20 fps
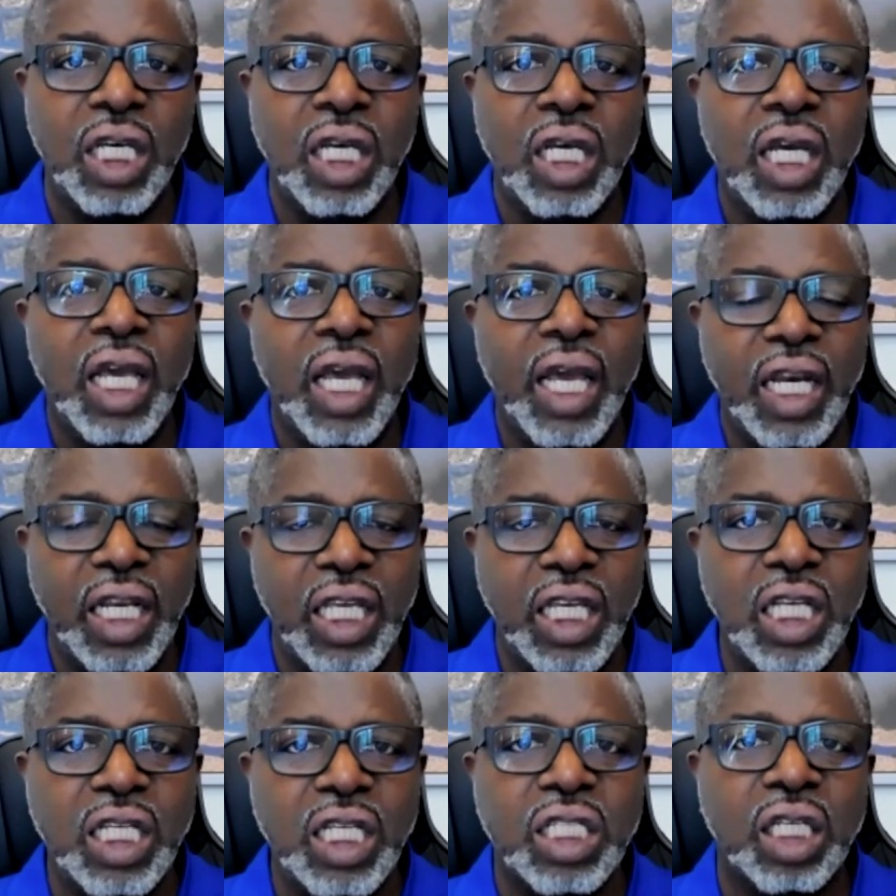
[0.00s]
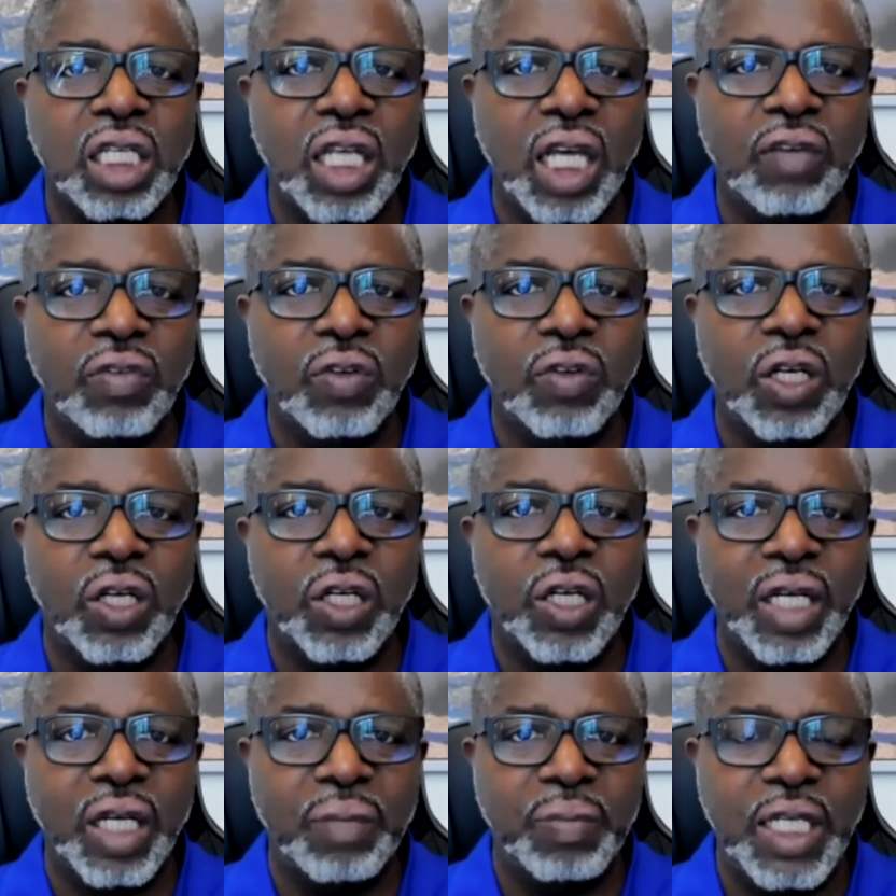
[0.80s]
at each level are going
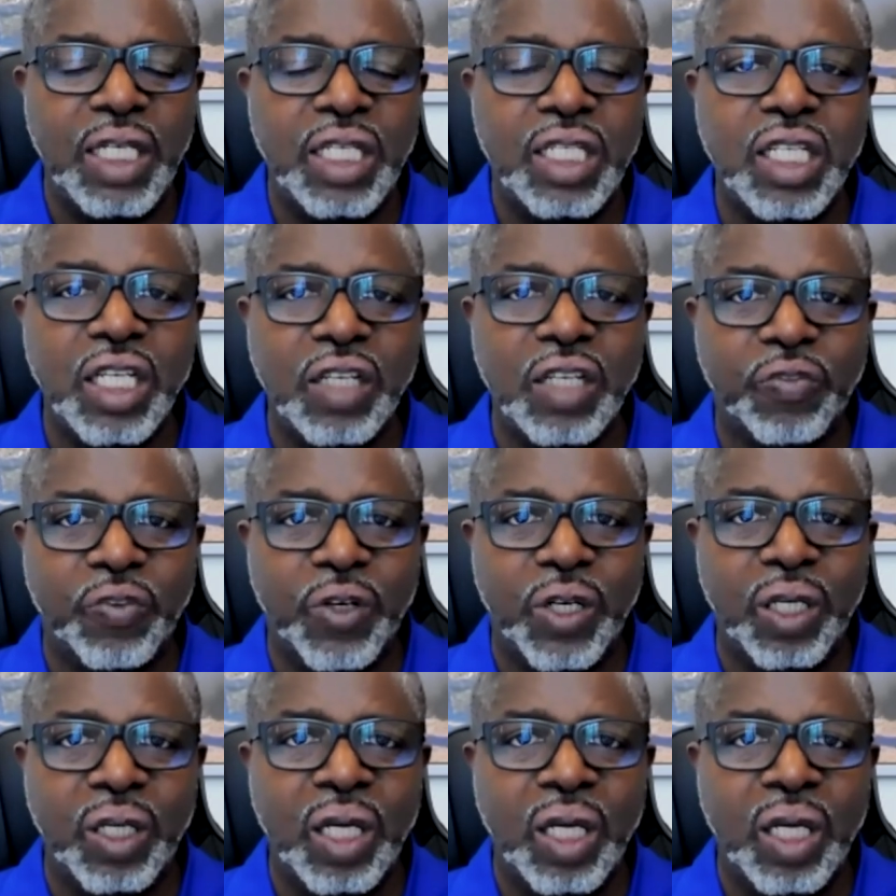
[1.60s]
to be different,